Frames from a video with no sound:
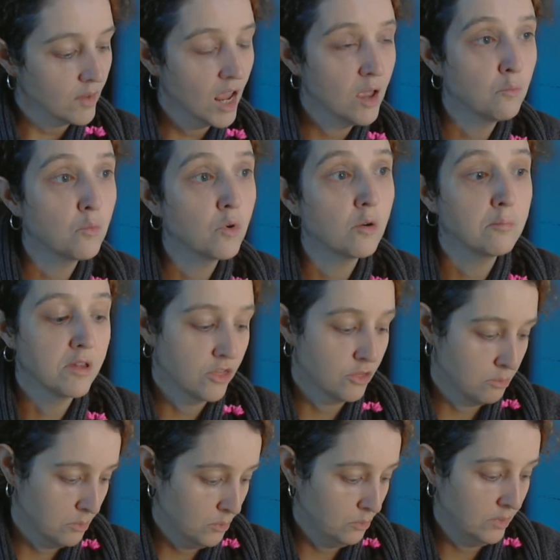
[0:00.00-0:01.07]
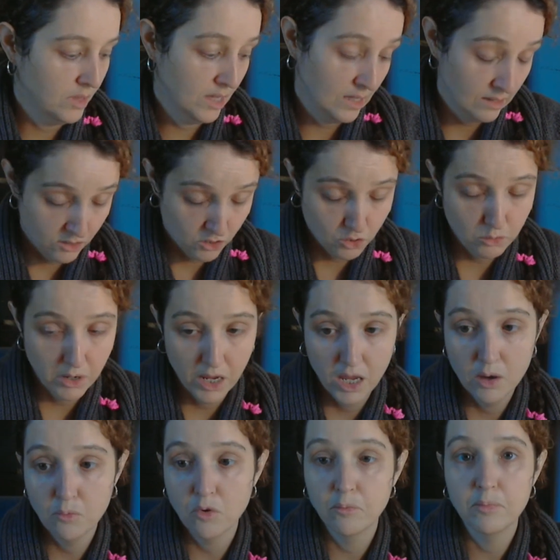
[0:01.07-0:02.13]
and we'll be through these
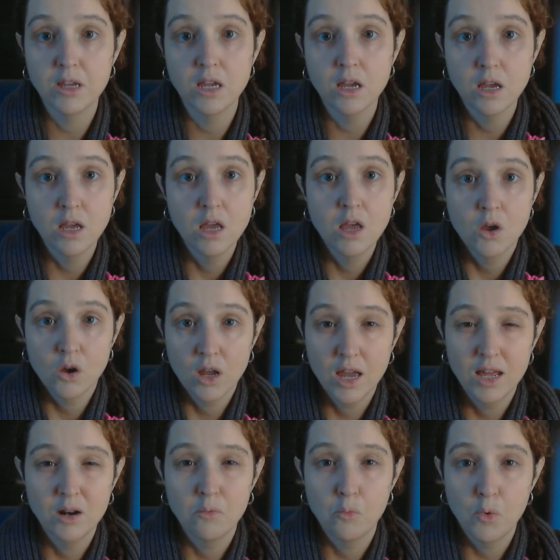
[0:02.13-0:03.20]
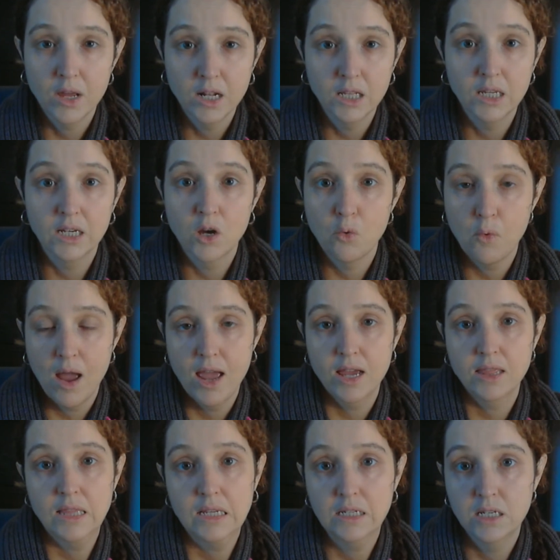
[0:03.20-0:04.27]
three and we'll be kind of whittling away
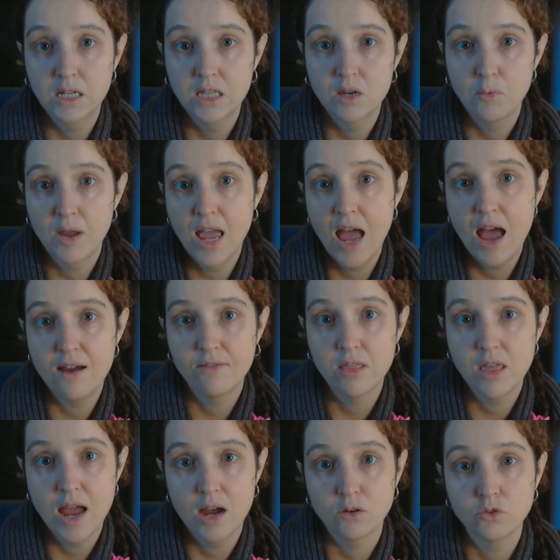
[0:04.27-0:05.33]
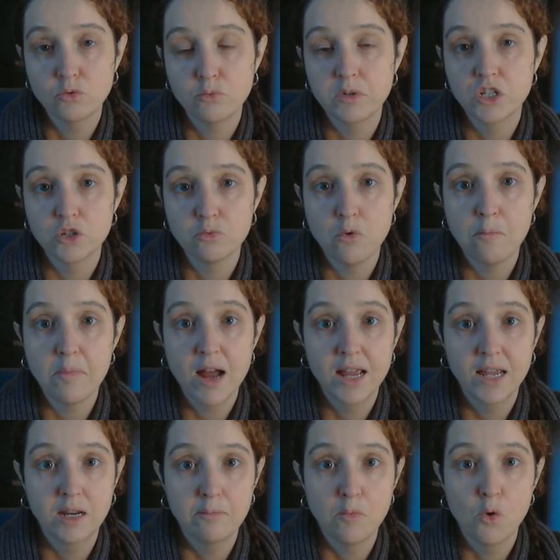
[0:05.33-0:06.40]
at the tea that we have in the house. We just won't buy
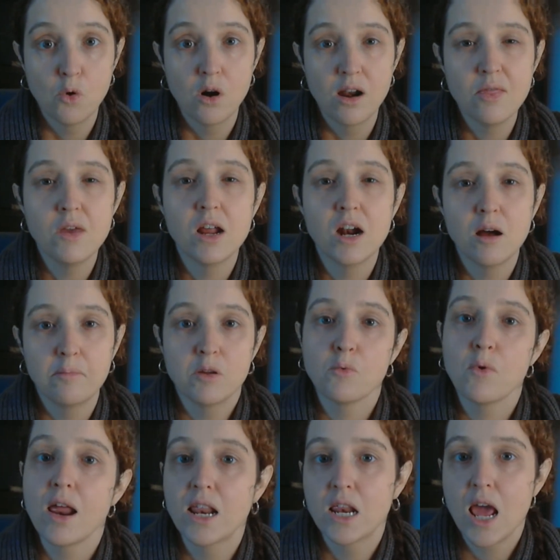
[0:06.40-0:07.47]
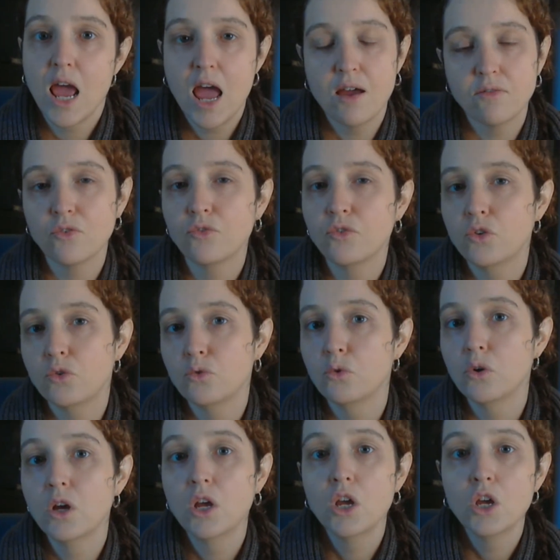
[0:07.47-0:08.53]
anymore. And then I'll be ready to have a
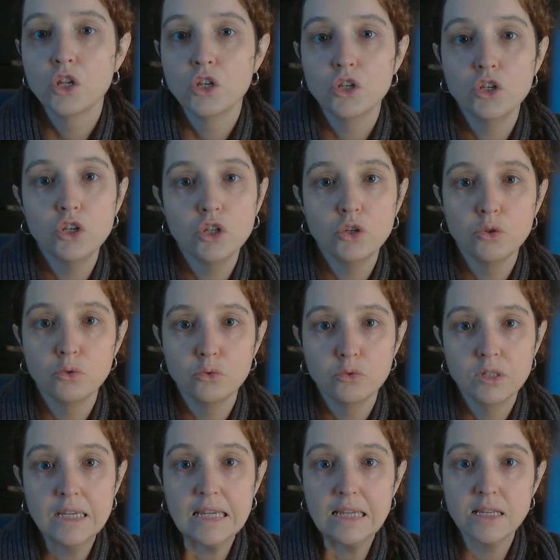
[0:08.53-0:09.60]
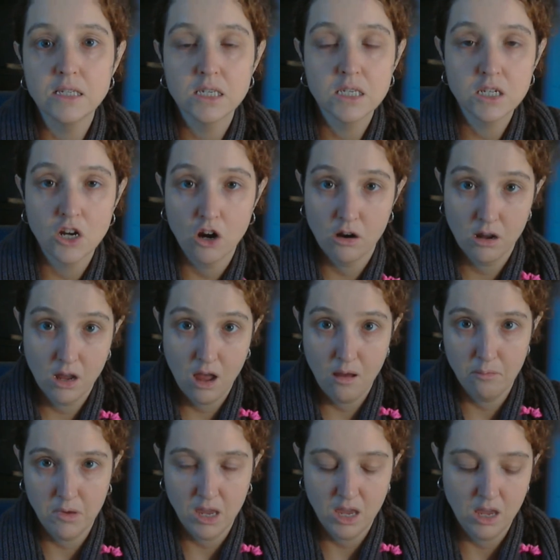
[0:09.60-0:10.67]
few new teas start
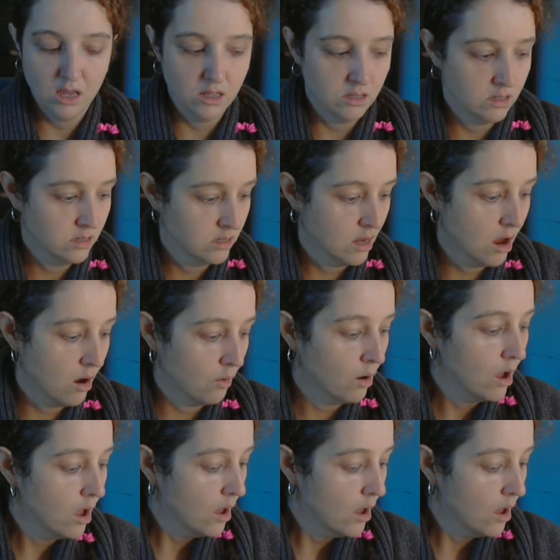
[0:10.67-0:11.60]
coming in. So